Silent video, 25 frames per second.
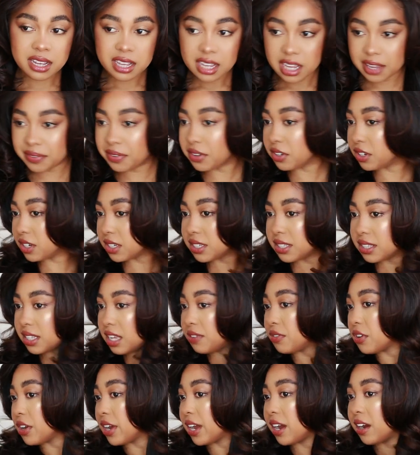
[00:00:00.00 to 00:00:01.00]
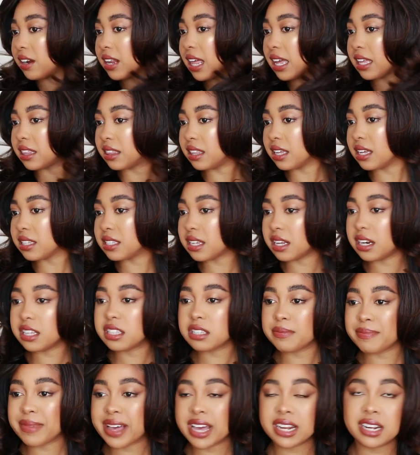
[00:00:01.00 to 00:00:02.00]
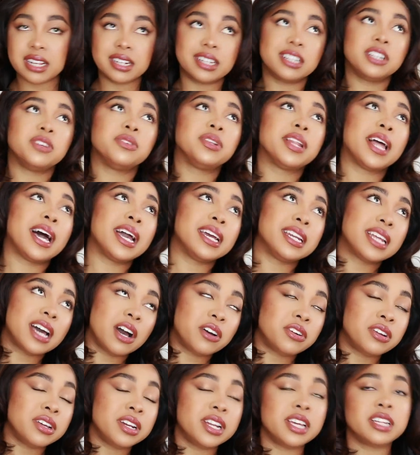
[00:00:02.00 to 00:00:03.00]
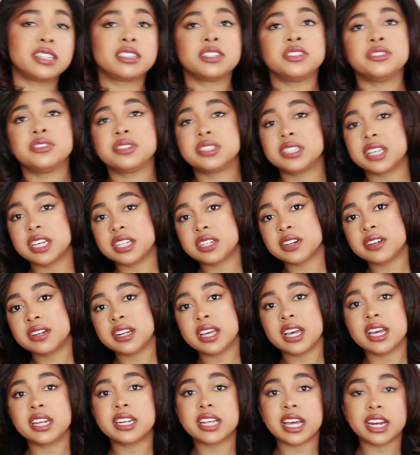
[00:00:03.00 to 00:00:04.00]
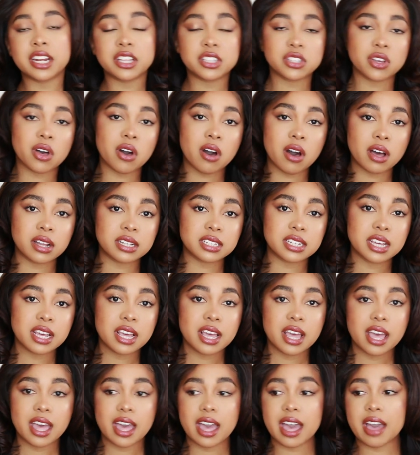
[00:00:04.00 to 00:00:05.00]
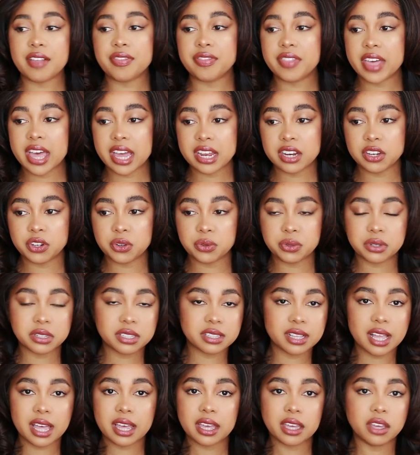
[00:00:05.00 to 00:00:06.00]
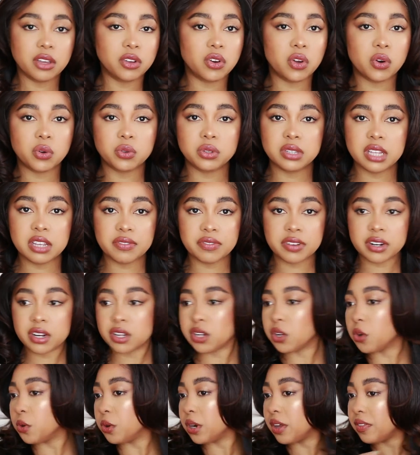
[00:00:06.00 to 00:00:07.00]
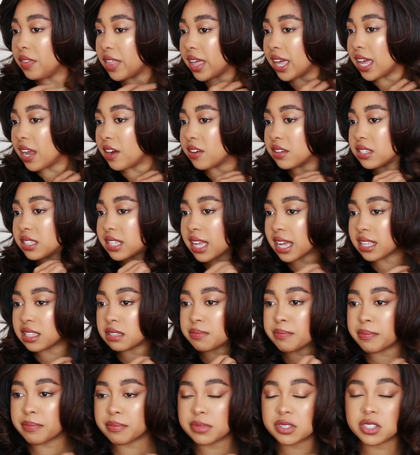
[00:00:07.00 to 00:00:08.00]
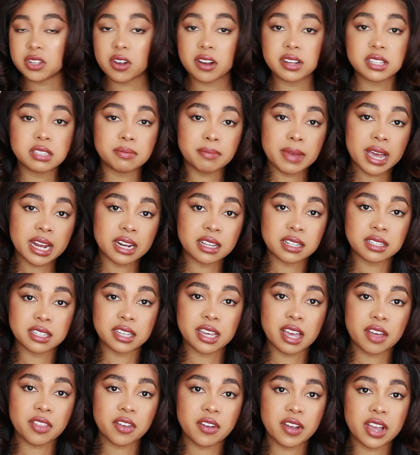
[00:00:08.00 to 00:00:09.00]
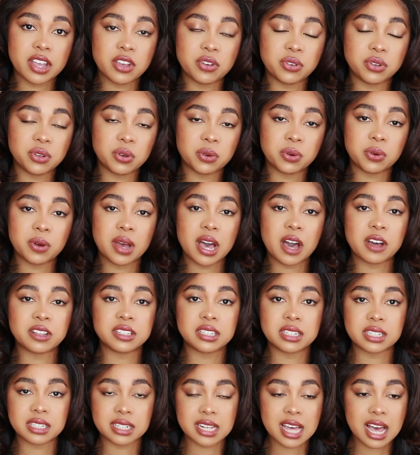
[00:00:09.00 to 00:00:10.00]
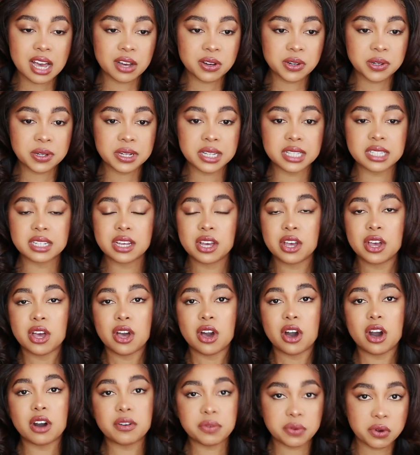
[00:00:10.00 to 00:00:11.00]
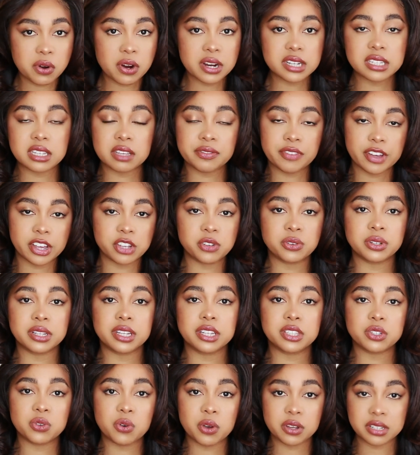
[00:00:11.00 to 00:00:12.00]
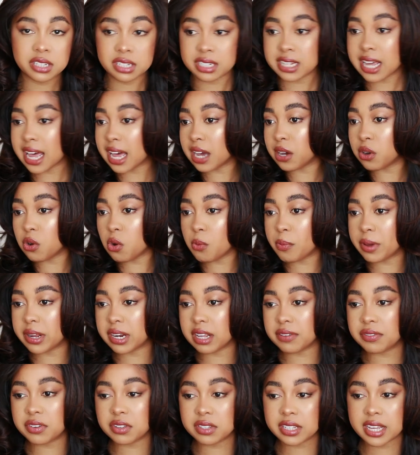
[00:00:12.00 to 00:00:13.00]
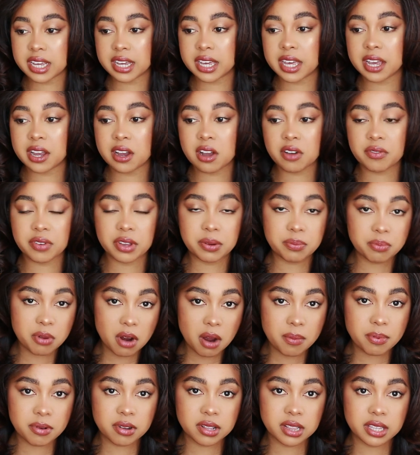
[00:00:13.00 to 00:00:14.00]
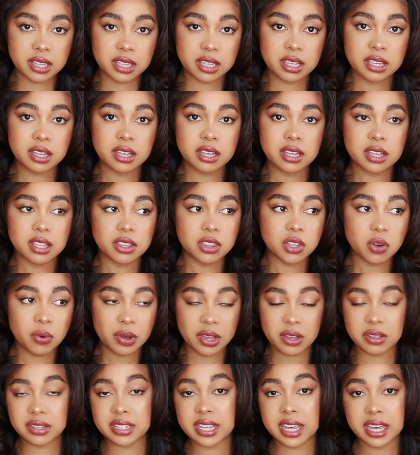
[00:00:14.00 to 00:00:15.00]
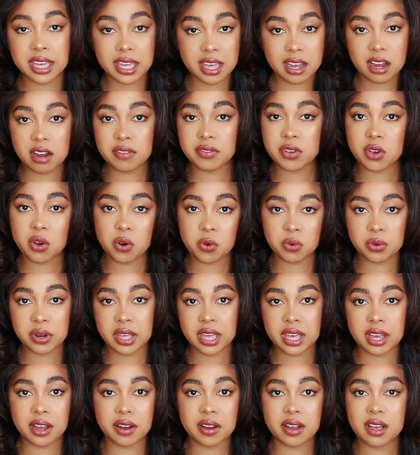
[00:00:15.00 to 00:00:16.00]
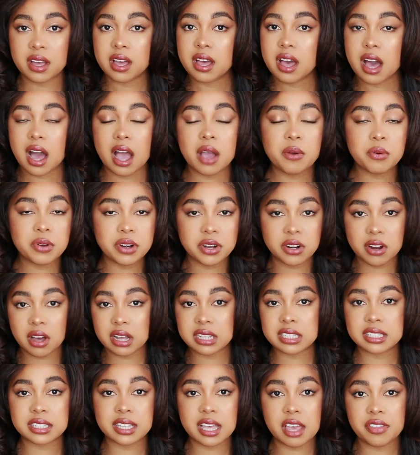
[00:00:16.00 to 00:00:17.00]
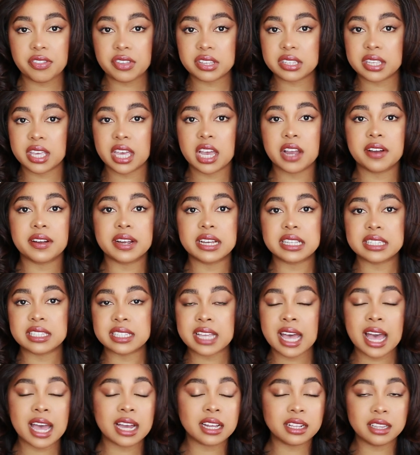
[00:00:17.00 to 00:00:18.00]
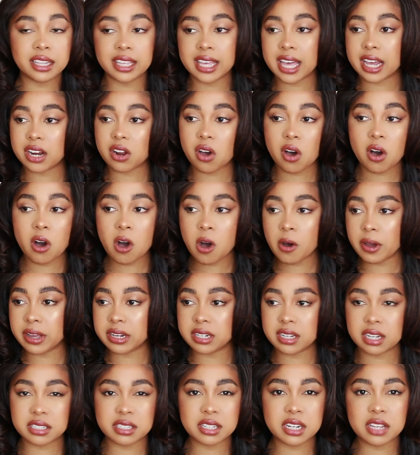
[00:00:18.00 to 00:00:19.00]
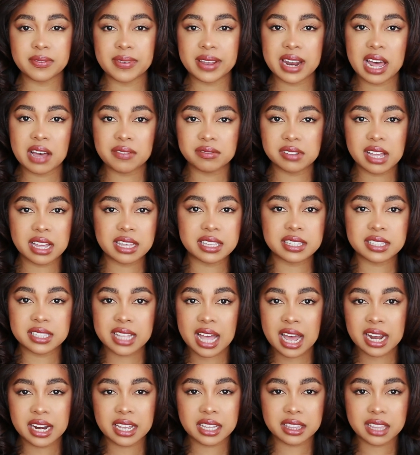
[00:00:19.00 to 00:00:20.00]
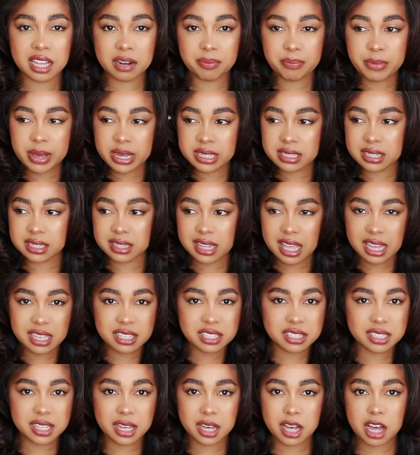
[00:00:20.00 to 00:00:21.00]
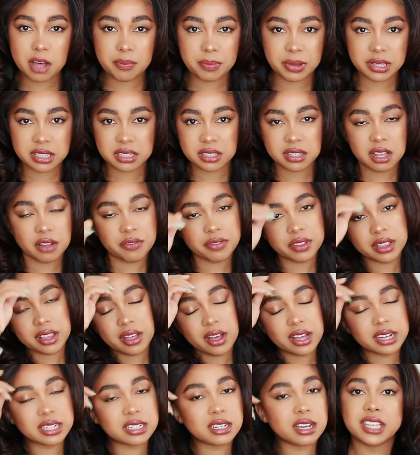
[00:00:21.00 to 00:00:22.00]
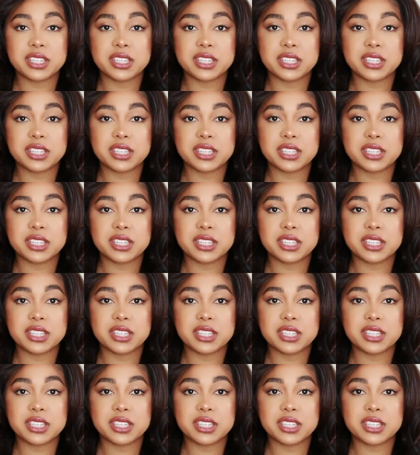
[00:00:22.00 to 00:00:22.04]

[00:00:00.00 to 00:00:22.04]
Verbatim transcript: If you just leave your hair like this and it's matted and you lie down on it and you sit on it and it's hot and then you just like, you know, leave it alone and the hair starts, starts matting together and you don't know how to detangle it, of course, eventually it's going to tangle. But if you take care of it properly, the way you take care of your own hair, I would not say this hair is tangly at all. It doesn't even have like static that makes it like stick up and stuff a lot.